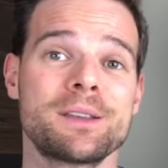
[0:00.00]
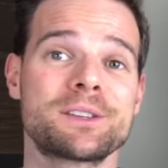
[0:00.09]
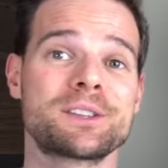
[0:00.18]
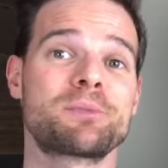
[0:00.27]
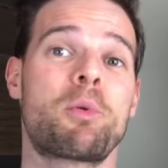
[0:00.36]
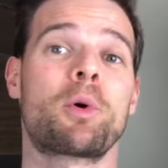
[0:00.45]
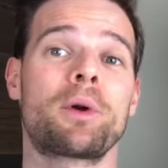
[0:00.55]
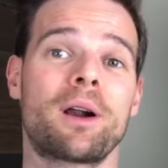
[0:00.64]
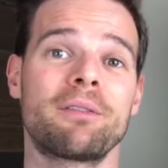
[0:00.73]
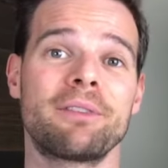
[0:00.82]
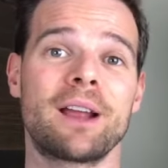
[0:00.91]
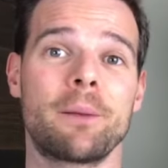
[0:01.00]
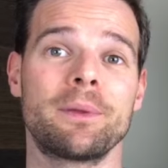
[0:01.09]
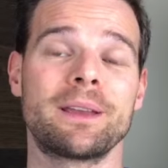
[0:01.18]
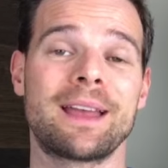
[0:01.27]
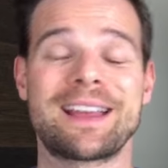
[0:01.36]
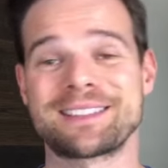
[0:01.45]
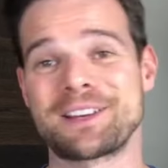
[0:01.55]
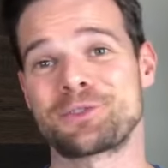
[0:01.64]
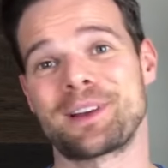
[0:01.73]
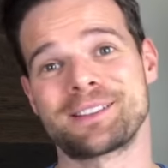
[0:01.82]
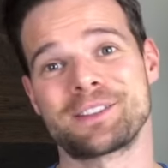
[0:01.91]
to support our family as I
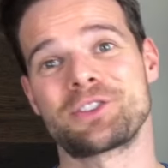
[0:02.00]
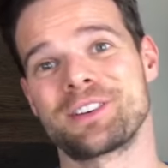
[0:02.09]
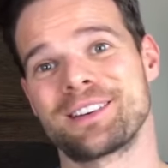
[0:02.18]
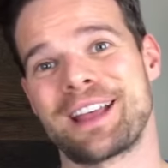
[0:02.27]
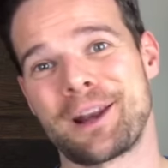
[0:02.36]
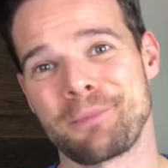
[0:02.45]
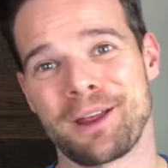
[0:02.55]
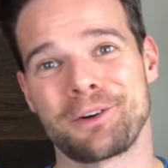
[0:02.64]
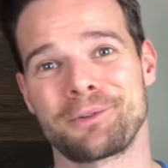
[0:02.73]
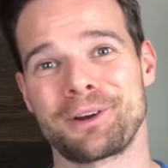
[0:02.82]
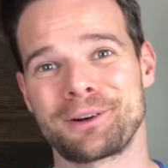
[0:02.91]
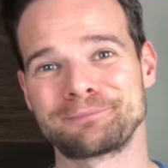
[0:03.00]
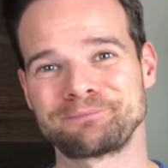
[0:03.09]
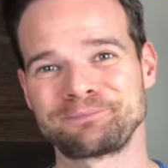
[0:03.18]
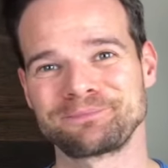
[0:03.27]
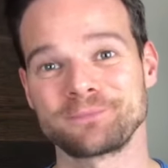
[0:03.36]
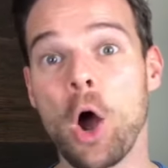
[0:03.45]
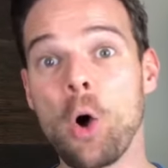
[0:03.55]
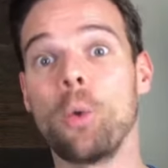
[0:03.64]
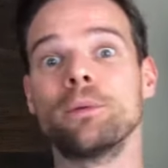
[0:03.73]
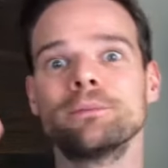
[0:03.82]
transitioned out of my career. Oh,